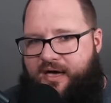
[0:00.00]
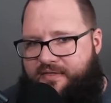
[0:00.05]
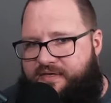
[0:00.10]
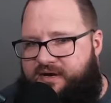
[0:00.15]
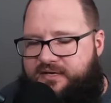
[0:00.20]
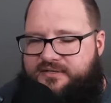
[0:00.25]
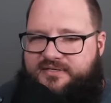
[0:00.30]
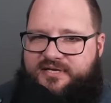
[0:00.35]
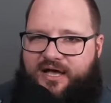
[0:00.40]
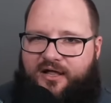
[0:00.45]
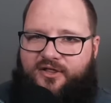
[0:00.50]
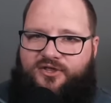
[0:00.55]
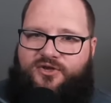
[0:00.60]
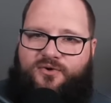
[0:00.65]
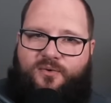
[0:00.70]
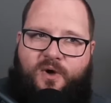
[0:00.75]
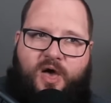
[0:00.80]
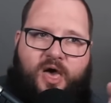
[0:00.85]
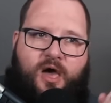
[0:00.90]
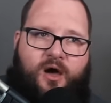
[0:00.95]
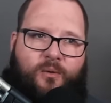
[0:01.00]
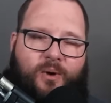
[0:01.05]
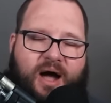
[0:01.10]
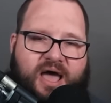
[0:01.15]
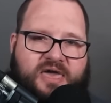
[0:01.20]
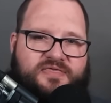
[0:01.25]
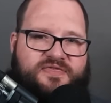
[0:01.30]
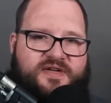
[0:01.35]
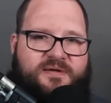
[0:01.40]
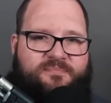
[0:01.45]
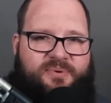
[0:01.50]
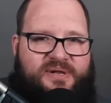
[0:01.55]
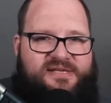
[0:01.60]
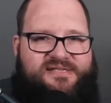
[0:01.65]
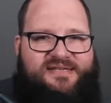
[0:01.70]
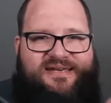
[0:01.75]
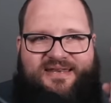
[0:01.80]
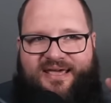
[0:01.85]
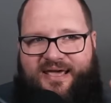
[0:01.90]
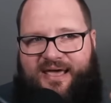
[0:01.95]
And then I'll tell you why I think
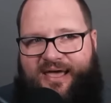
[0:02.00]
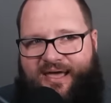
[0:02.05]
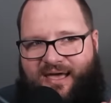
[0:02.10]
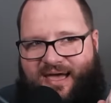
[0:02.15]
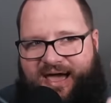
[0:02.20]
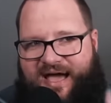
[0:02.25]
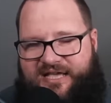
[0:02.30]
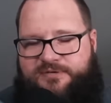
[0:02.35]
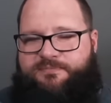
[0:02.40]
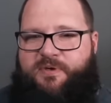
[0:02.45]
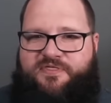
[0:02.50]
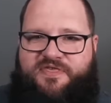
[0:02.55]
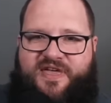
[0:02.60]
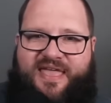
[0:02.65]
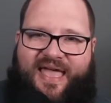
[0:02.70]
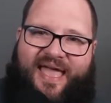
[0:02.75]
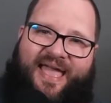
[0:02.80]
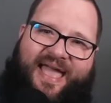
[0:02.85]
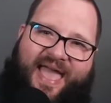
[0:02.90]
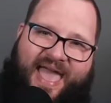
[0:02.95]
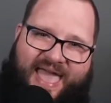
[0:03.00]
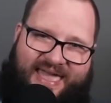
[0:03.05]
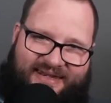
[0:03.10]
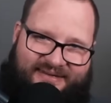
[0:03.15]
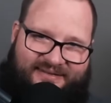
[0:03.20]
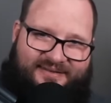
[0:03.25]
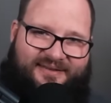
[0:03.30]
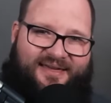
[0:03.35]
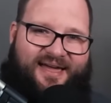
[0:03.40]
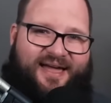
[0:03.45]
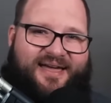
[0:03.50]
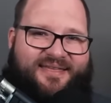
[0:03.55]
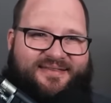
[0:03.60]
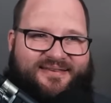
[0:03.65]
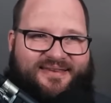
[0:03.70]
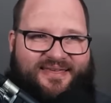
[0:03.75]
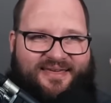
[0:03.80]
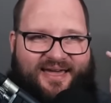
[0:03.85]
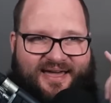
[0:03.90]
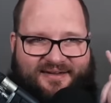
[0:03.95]
Blizzard has been thinking ahead,
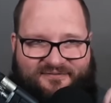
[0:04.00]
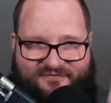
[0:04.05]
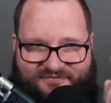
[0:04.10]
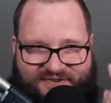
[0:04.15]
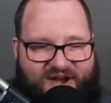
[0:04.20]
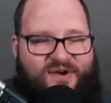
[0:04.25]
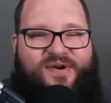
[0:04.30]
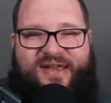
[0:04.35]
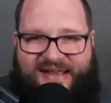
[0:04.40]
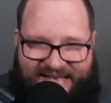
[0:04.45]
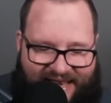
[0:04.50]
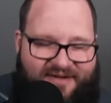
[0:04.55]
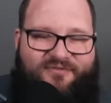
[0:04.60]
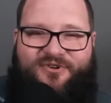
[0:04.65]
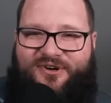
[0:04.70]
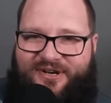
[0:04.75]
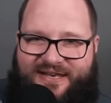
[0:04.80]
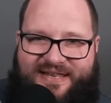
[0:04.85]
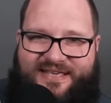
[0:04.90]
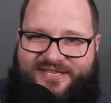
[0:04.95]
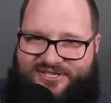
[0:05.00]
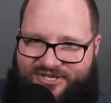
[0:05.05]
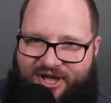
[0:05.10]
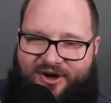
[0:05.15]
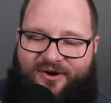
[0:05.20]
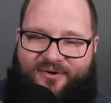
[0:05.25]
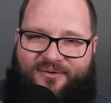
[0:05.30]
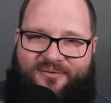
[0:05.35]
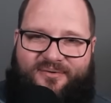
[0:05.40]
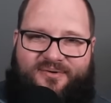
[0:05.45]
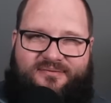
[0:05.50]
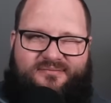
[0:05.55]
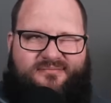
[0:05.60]
and very cleverly so.